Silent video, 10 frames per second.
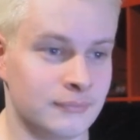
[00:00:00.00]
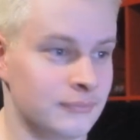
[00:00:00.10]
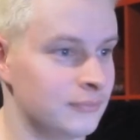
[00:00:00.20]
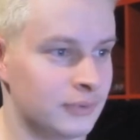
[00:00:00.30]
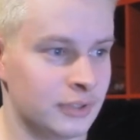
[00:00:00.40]

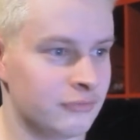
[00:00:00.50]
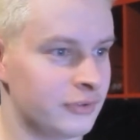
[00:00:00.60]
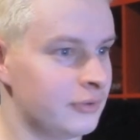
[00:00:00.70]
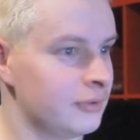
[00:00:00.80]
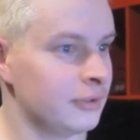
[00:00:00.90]

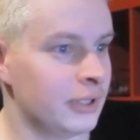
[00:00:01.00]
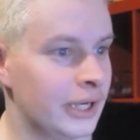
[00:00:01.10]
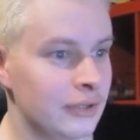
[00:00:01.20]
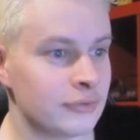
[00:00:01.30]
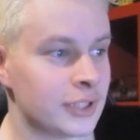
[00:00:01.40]
Whatever.
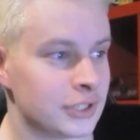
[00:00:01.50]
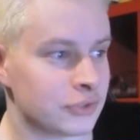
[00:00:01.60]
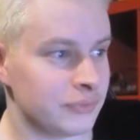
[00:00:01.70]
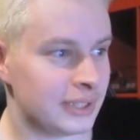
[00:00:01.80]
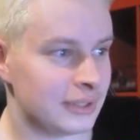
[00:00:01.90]
And looked at the
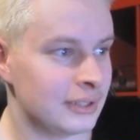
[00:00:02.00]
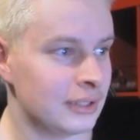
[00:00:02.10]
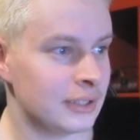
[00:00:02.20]
screen.